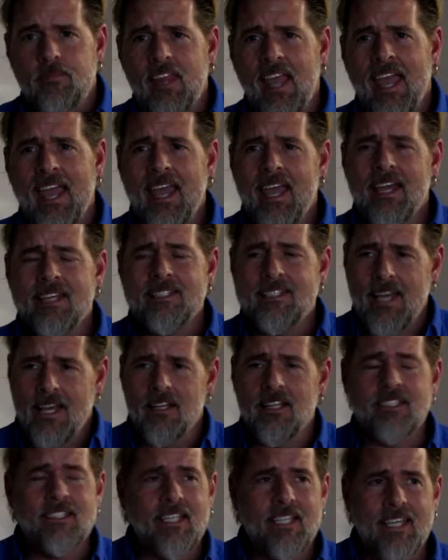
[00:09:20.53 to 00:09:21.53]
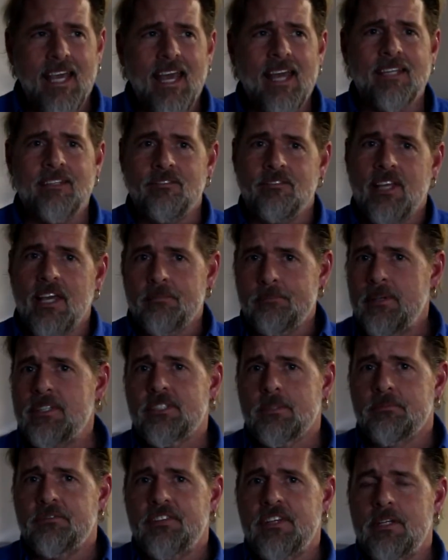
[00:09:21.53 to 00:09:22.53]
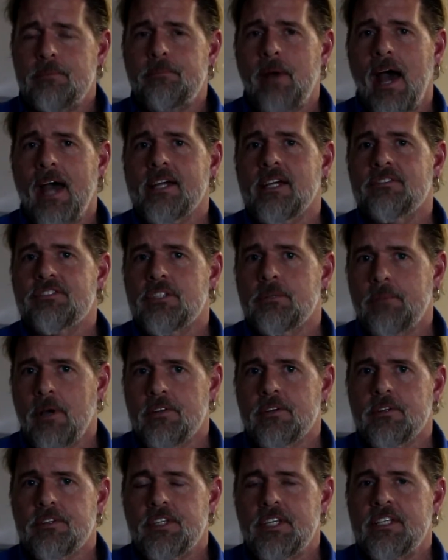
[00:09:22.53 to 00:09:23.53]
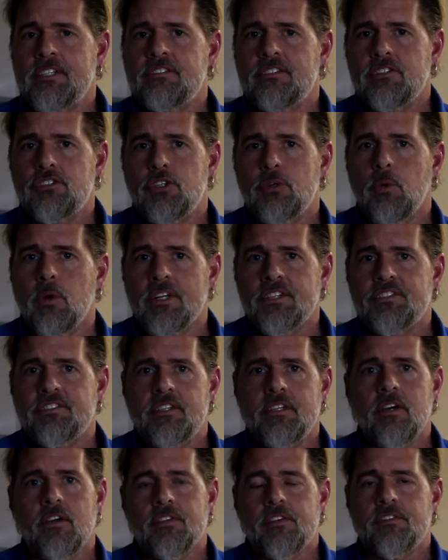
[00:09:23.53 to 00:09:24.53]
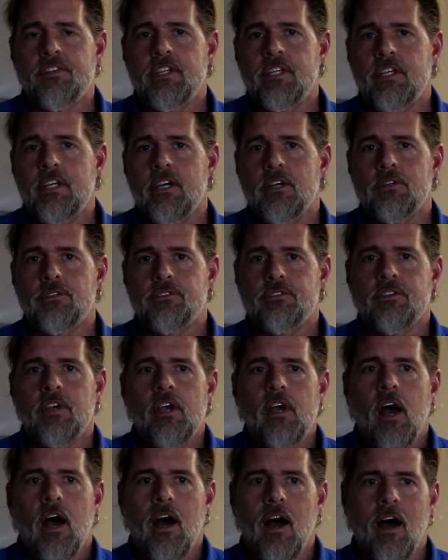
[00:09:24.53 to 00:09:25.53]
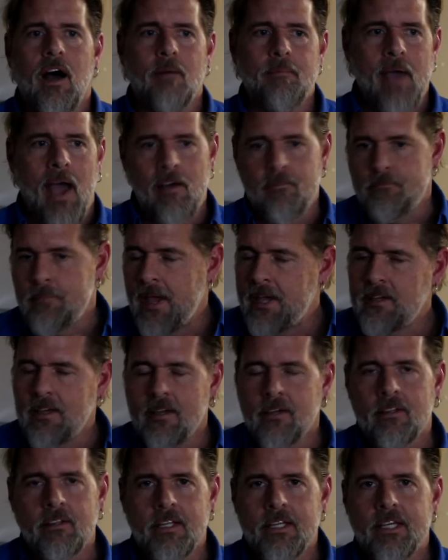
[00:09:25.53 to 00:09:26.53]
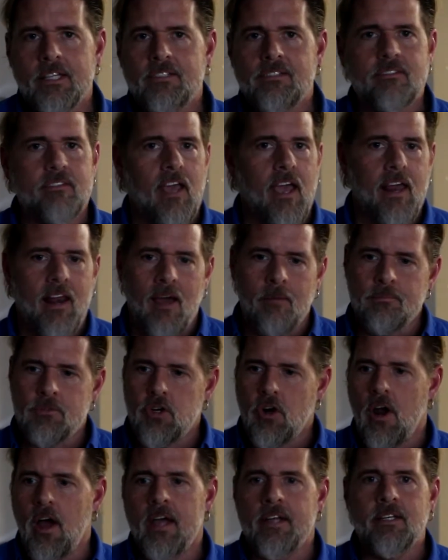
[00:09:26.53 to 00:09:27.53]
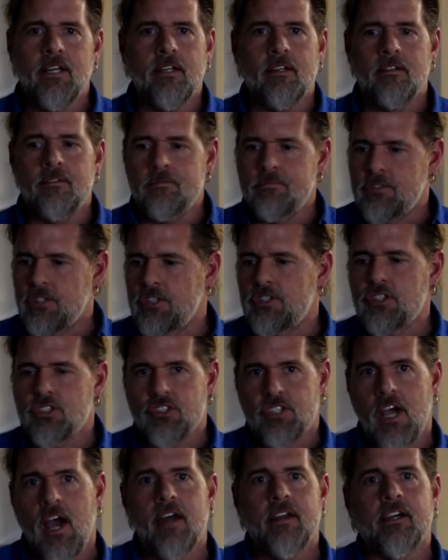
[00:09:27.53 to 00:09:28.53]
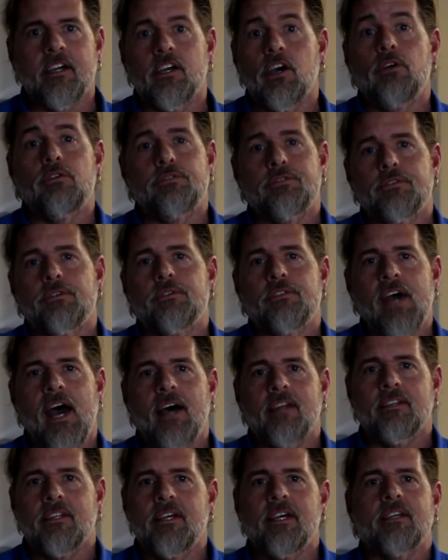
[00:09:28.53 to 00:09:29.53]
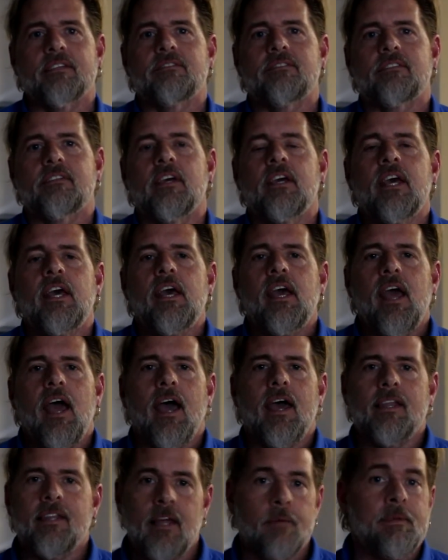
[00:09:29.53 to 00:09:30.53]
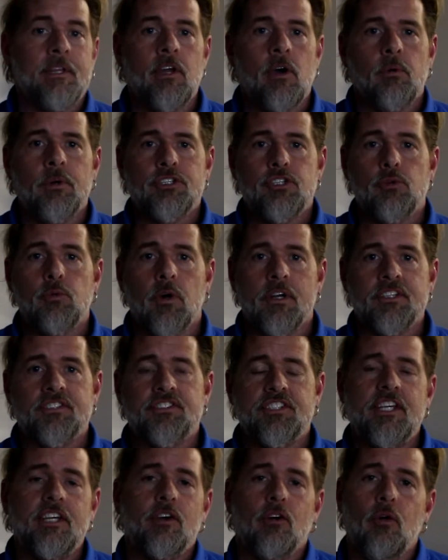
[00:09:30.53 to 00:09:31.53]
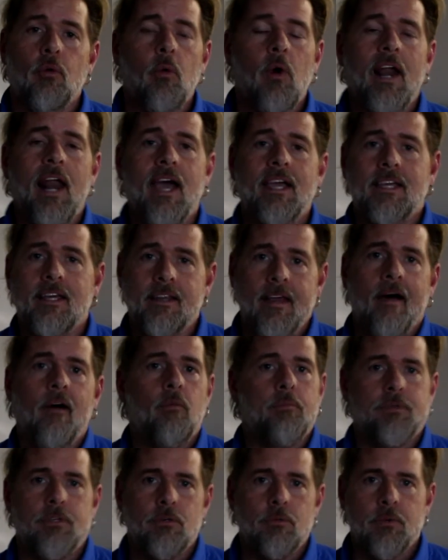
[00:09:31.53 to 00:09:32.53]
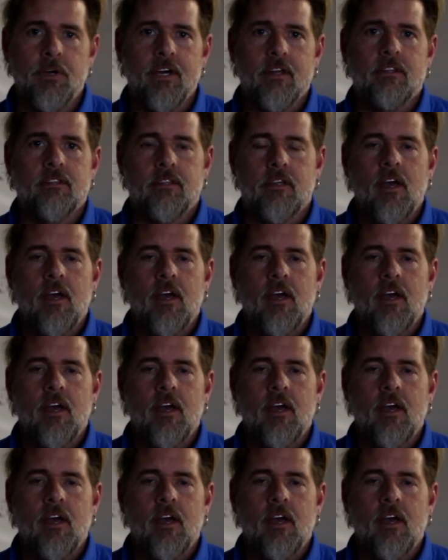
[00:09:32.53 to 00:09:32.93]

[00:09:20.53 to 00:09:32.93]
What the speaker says: And tell us again, give me some feedback of some other things that you want to see on the videos. I'm making a list and I'm trying to just kind of go through that list and let me know what you want to see or what I can help you with.